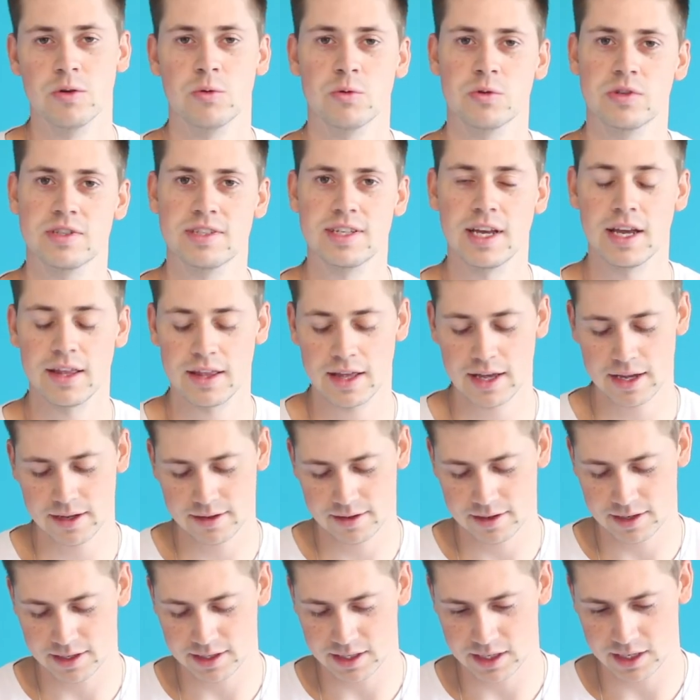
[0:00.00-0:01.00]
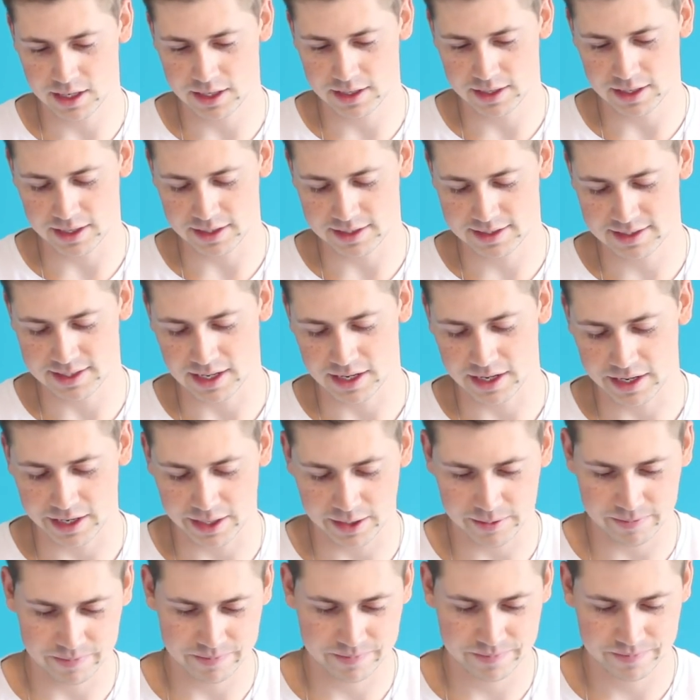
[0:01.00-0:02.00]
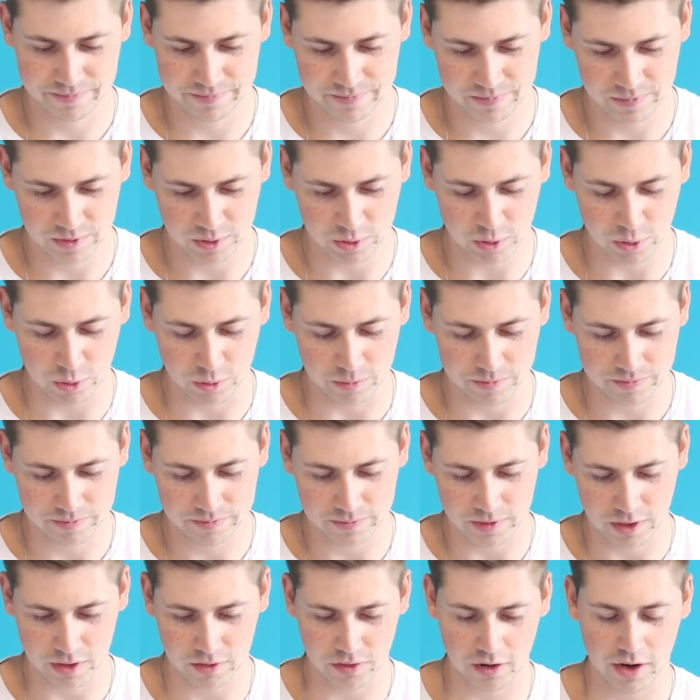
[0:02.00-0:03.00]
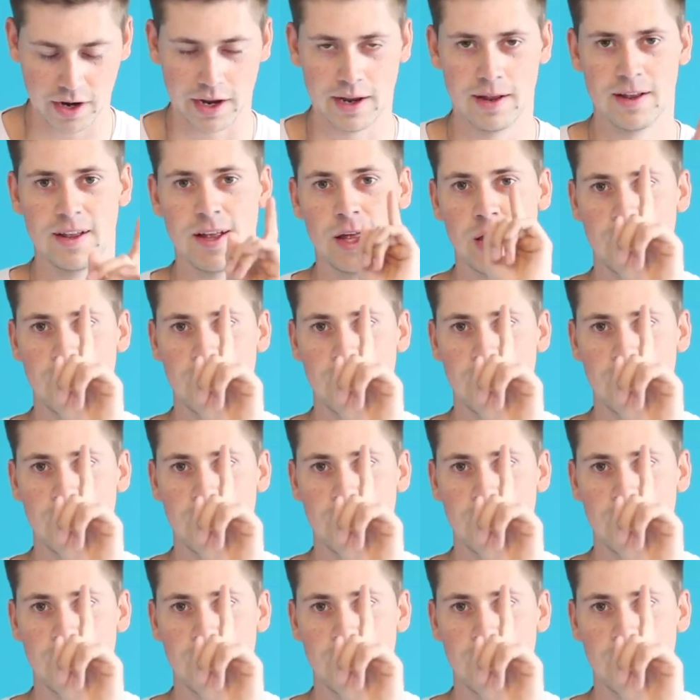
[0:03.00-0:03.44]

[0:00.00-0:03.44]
We'll say that and then let's send it. Cool. All right.